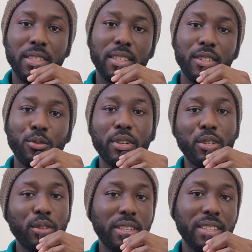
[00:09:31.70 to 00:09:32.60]
So they
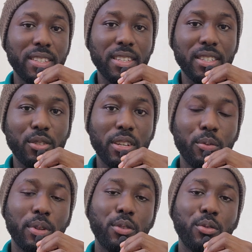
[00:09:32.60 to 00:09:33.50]
taught us this so that
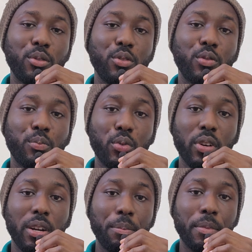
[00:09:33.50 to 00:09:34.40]
we could use to
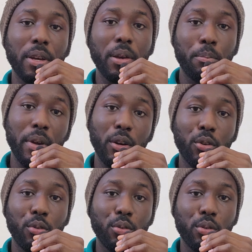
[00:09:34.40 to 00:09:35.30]
program
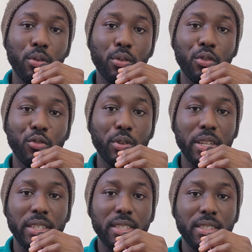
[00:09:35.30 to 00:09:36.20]

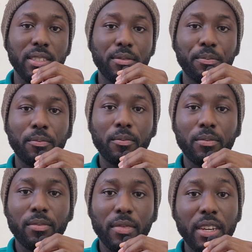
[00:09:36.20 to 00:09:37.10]
microcontrollers.
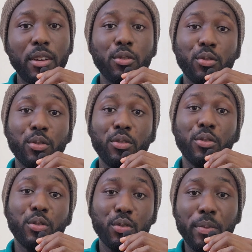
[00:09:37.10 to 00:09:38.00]
And I was also
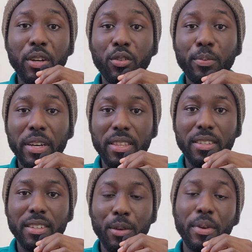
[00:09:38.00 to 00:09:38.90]
introduced to
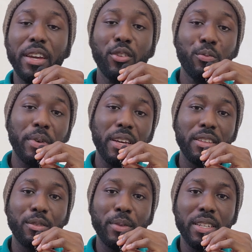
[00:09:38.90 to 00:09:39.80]
MicroPython. I mean, I knew
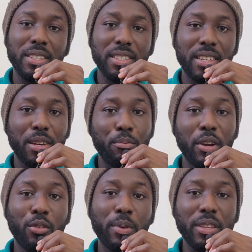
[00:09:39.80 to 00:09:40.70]
Python, but
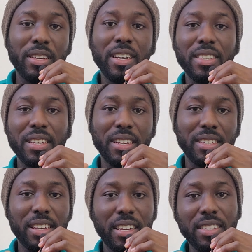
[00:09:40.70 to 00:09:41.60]
MicroPython
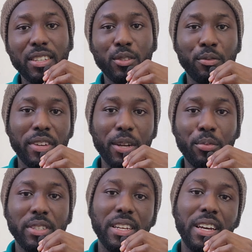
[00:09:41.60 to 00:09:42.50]
has a set of
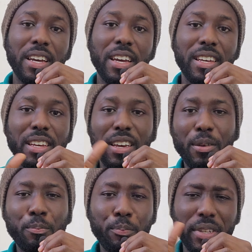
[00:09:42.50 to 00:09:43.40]
libraries that are a
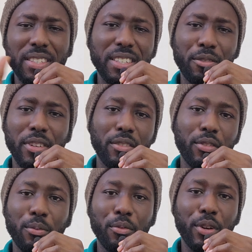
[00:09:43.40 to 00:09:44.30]
bit different
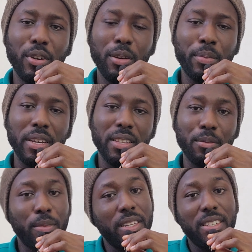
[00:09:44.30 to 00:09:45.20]
from regular Python,
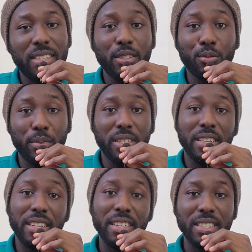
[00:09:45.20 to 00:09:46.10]
but it's still
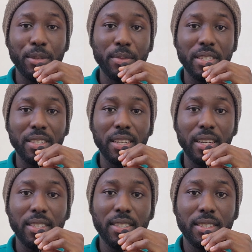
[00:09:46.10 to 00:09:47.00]
basically the same
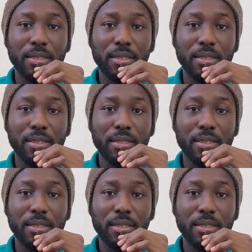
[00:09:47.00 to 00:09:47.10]
syntax.